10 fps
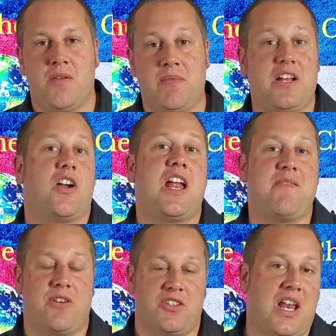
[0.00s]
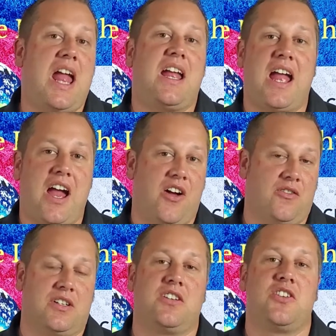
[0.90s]
meet our neighbors and hang out
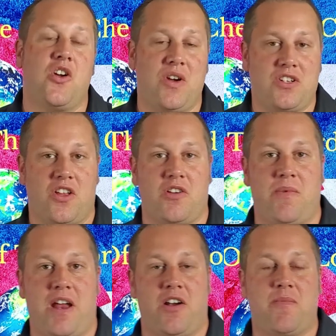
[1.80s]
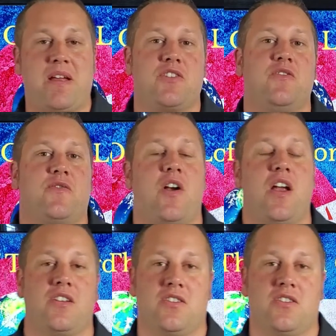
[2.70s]
and get to know each other better and make new friends.